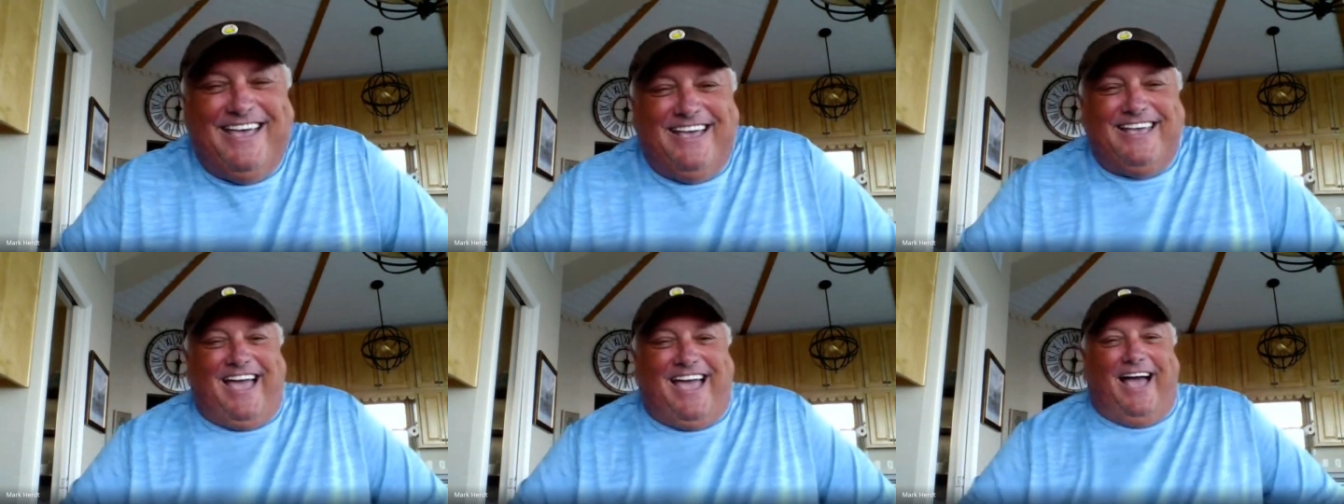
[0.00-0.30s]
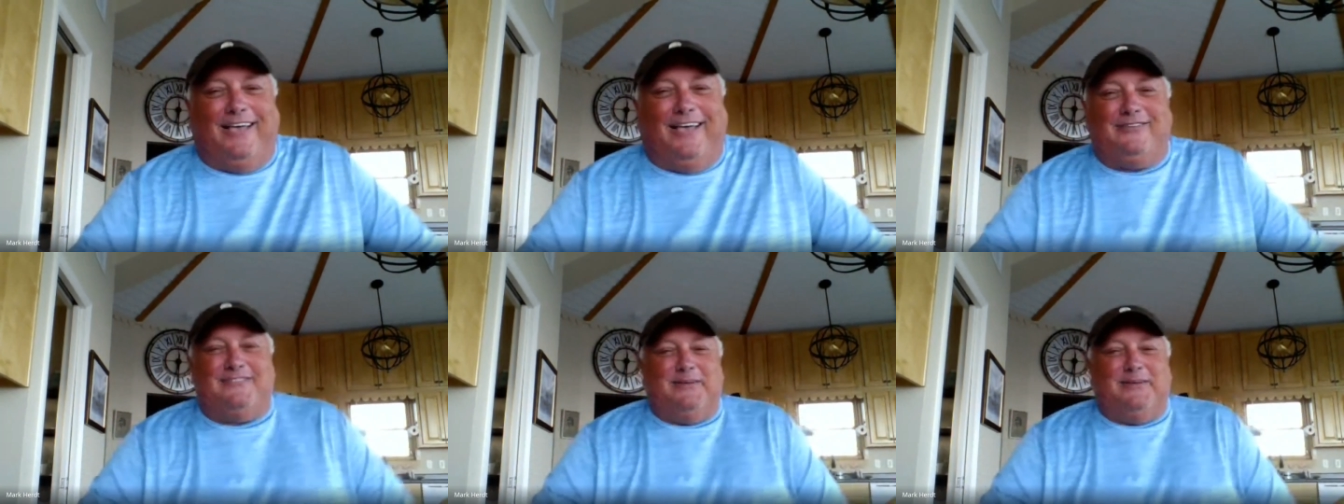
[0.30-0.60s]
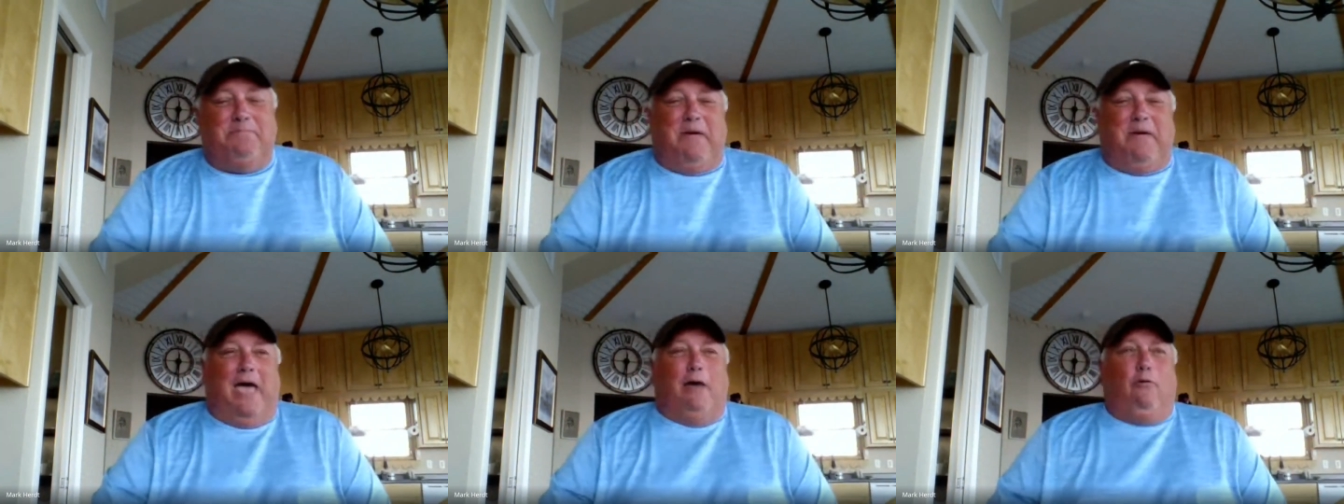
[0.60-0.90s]
guys in
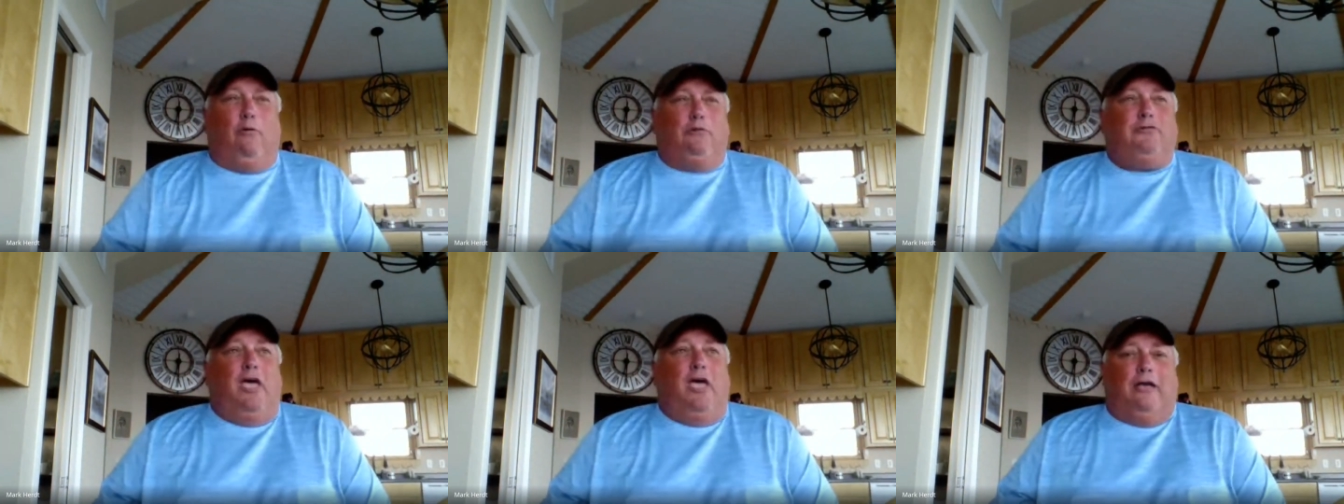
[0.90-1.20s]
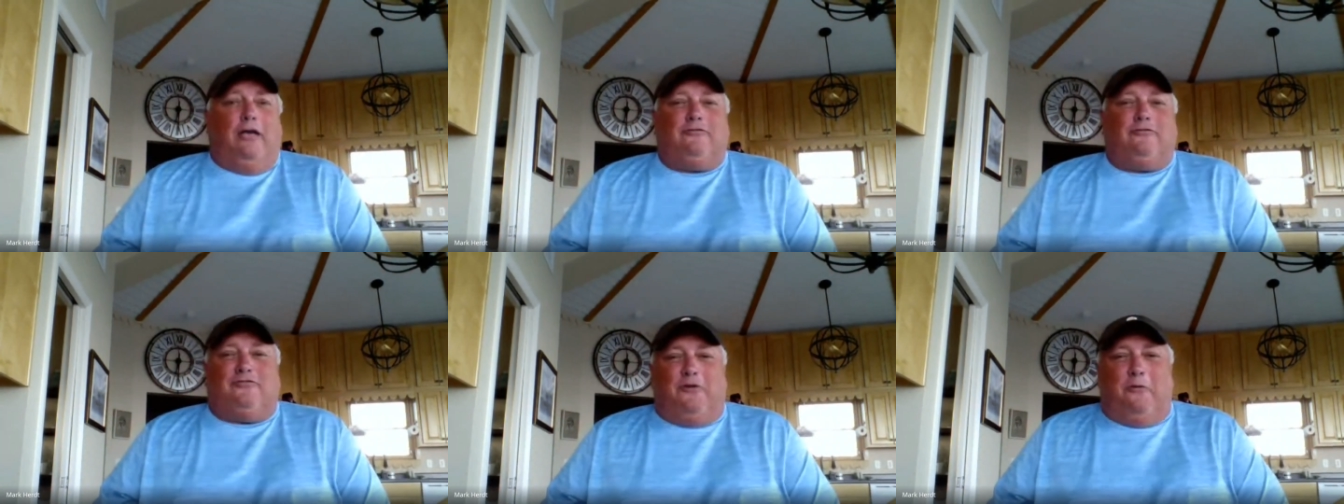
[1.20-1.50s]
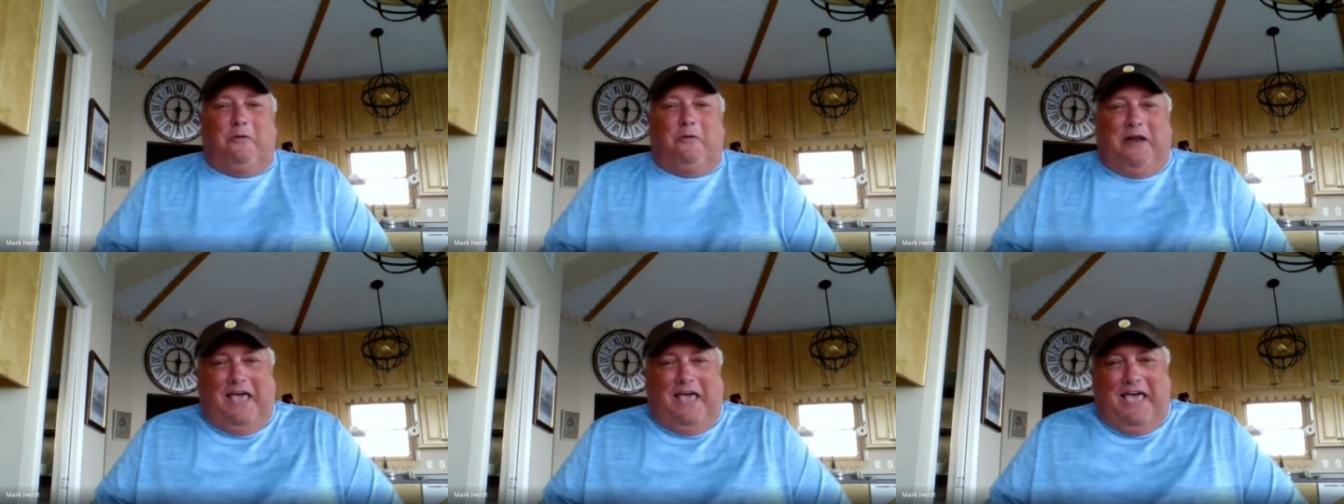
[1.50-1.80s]
the back, what the heck's
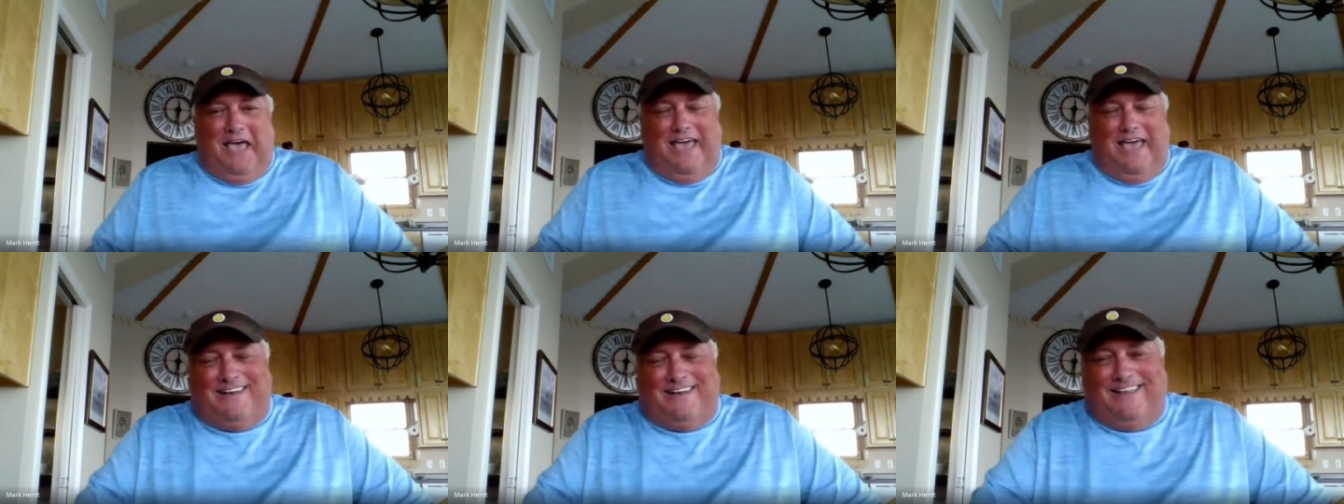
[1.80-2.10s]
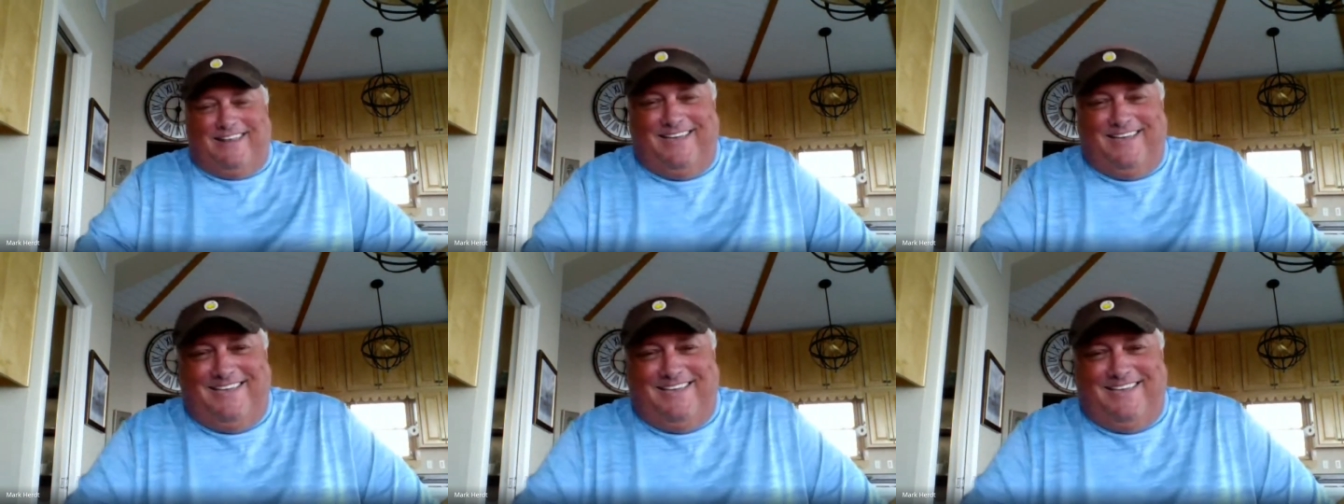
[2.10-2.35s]
going on?